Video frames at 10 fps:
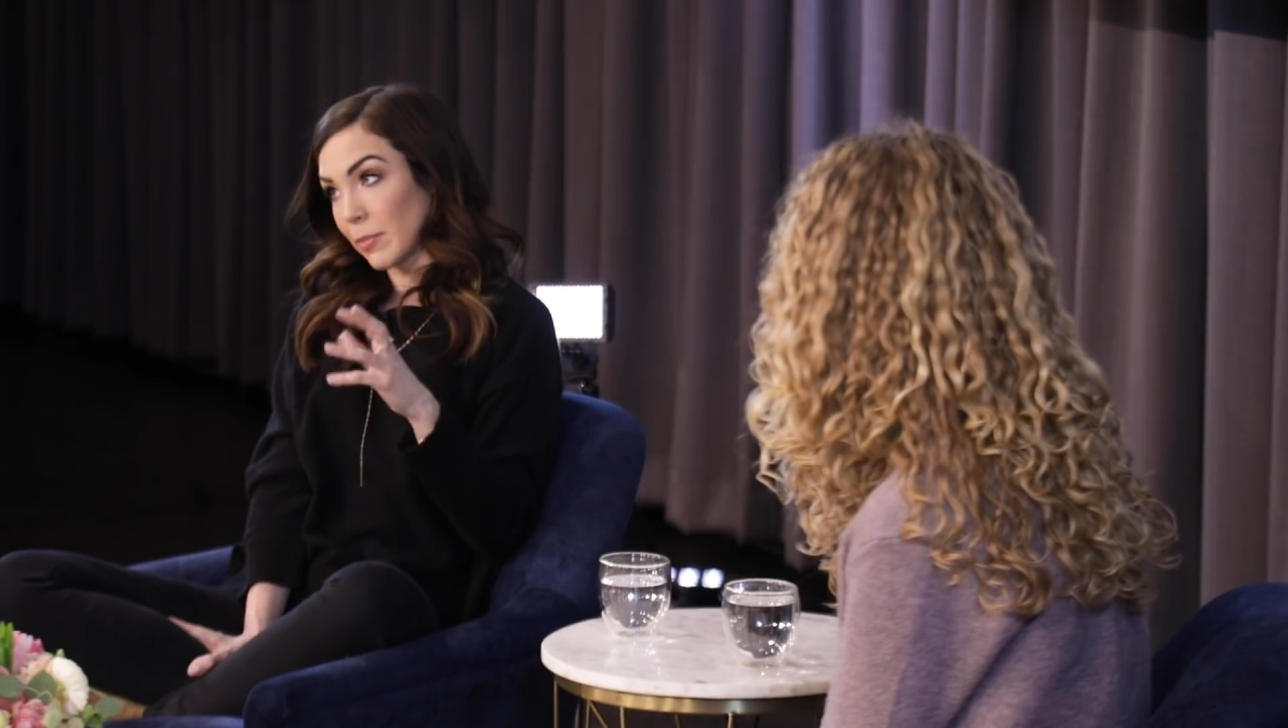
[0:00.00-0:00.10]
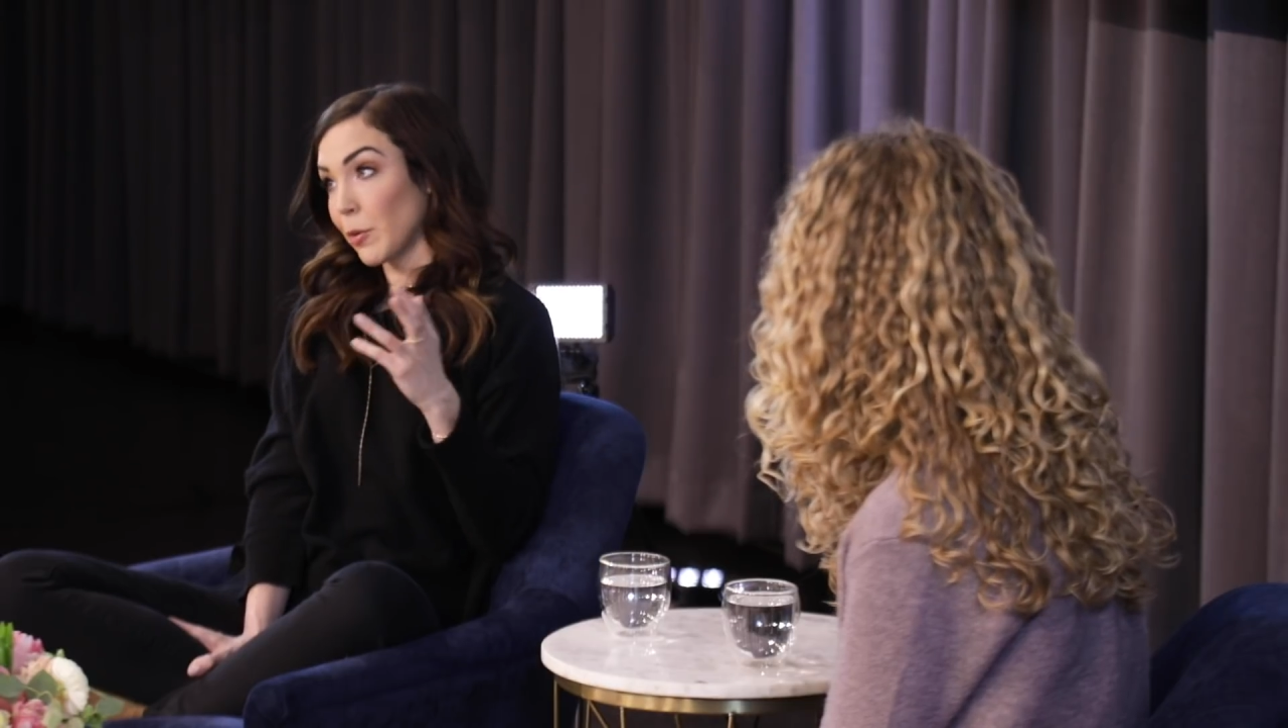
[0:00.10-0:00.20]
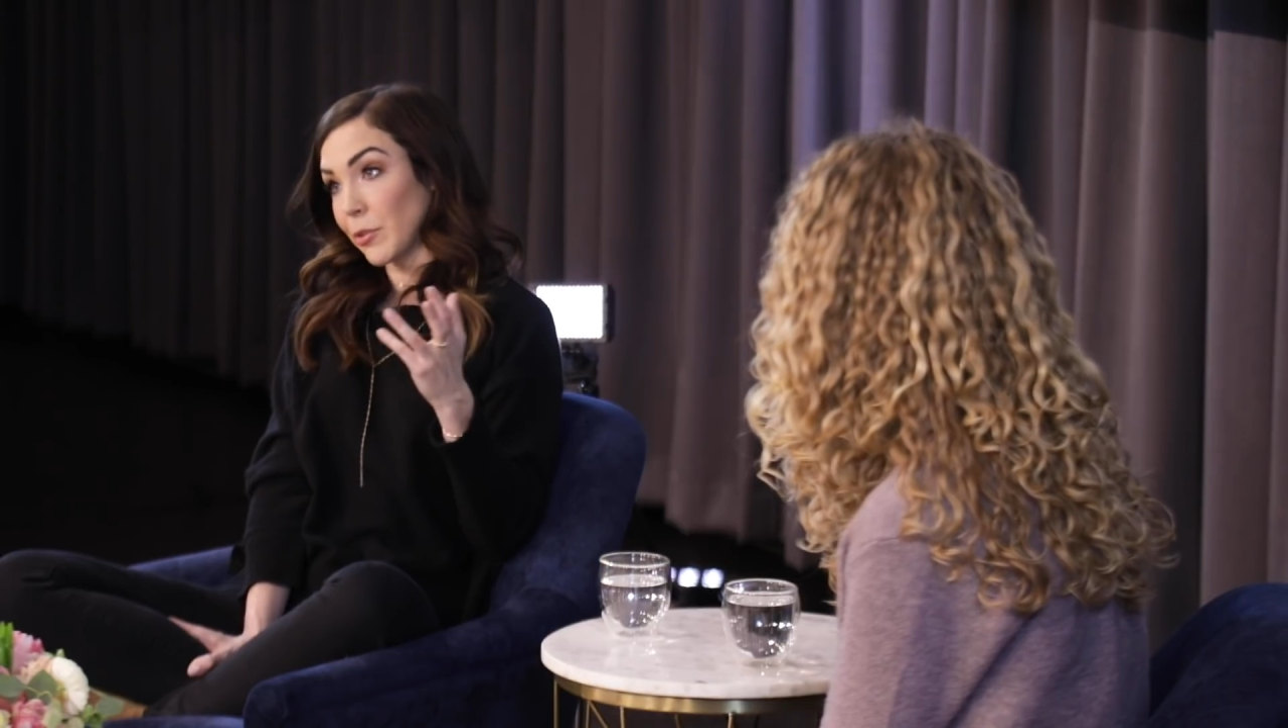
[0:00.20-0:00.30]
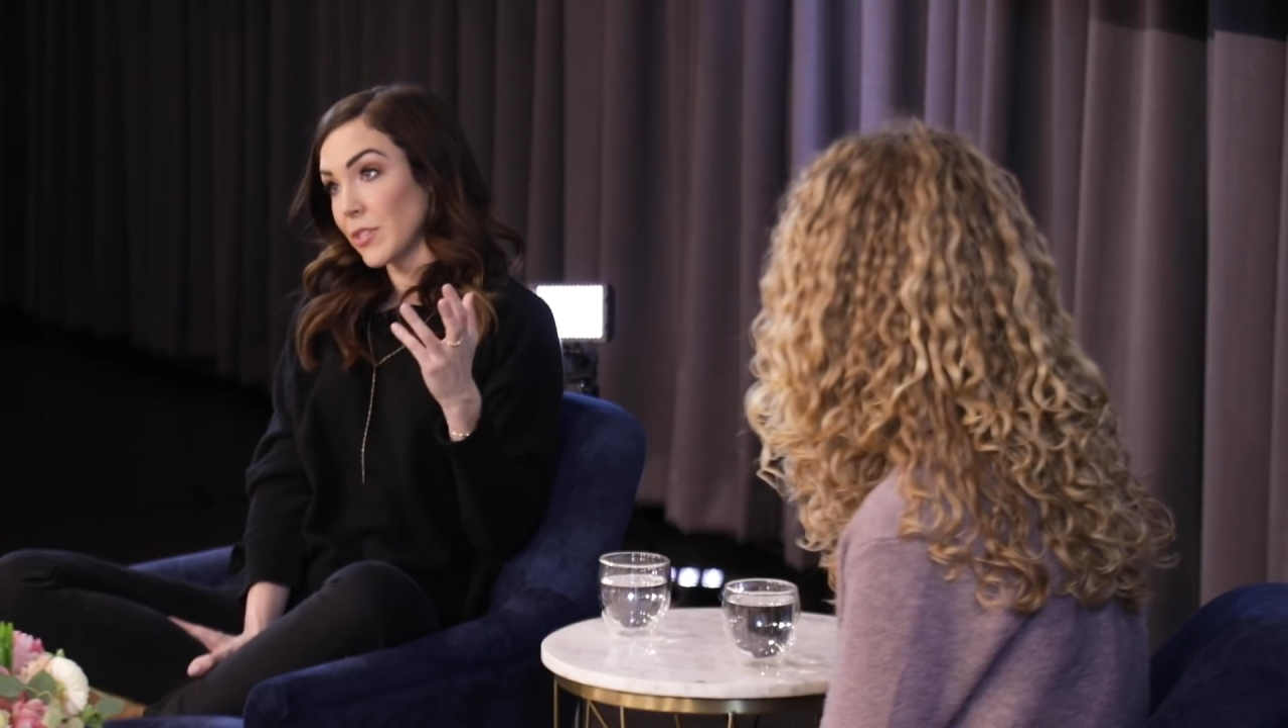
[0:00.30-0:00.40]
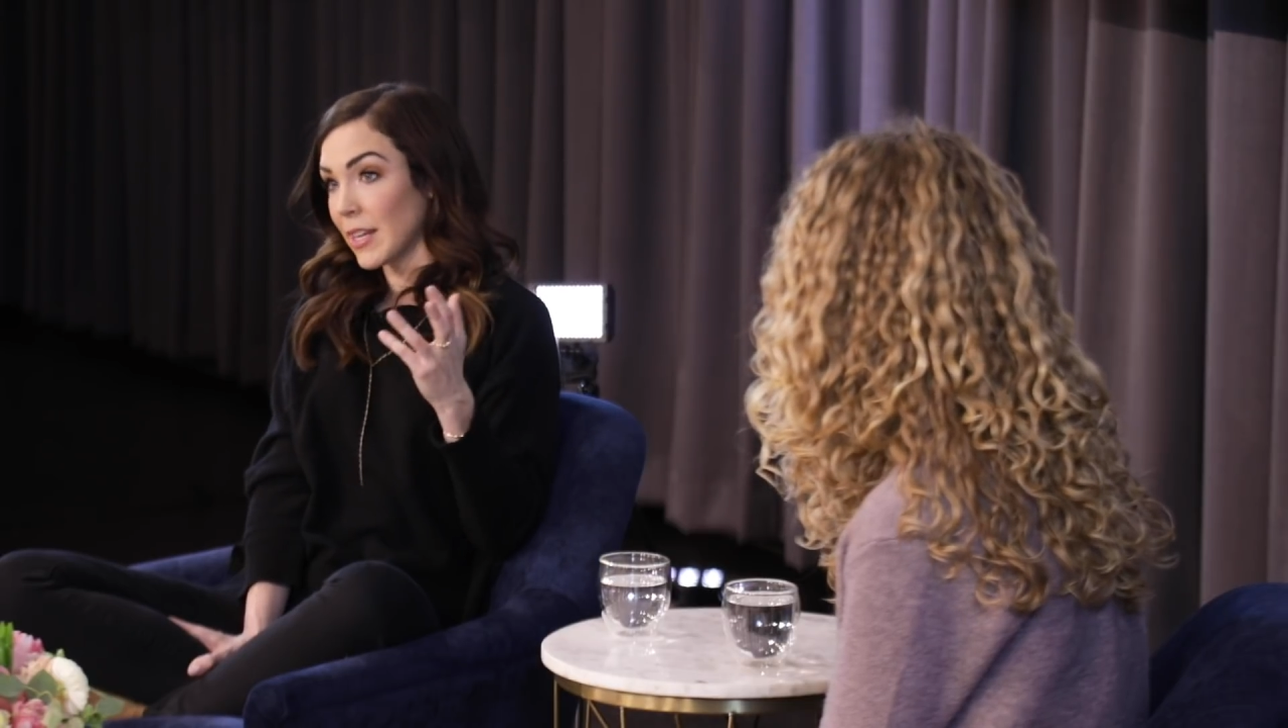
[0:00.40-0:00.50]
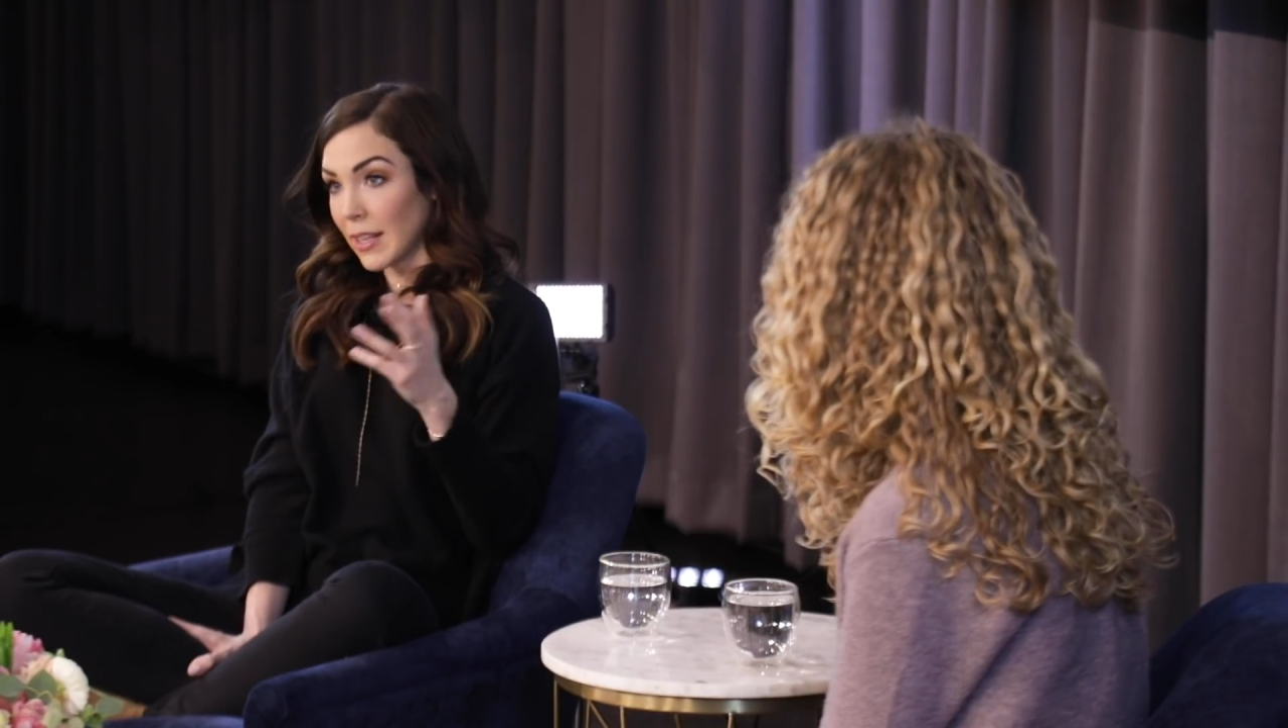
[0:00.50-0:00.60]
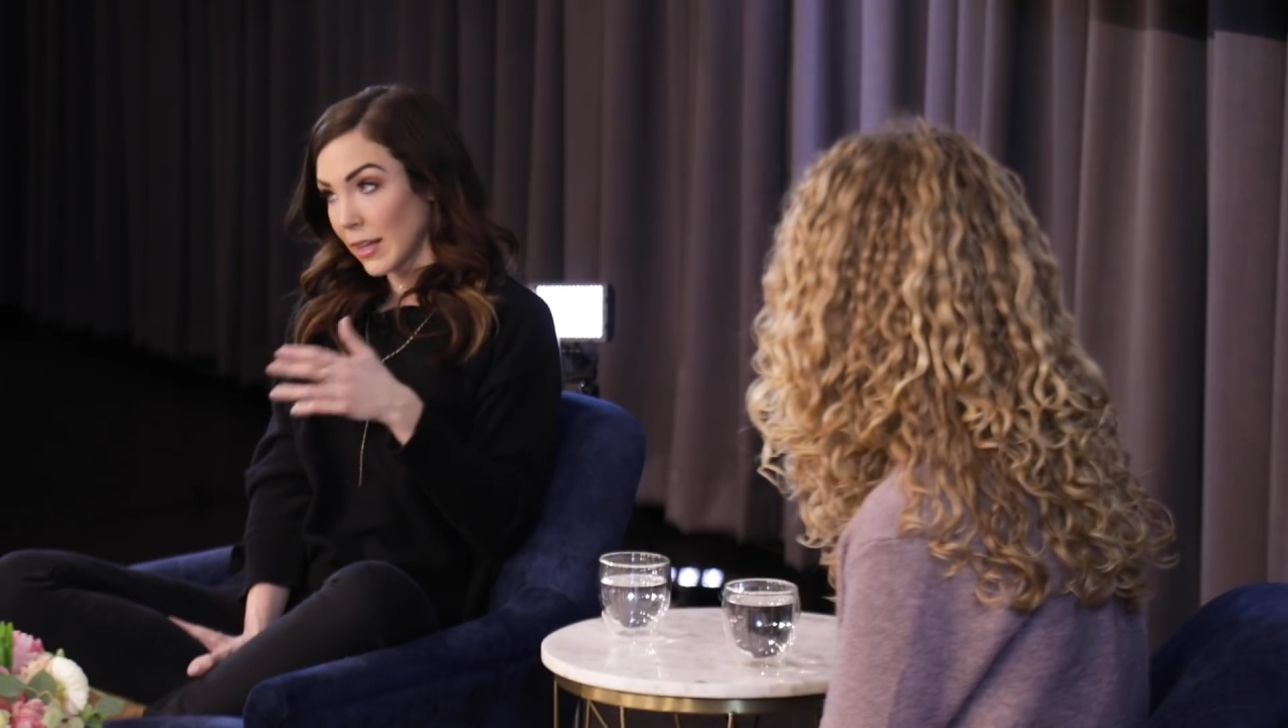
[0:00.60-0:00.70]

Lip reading: it's Motor City.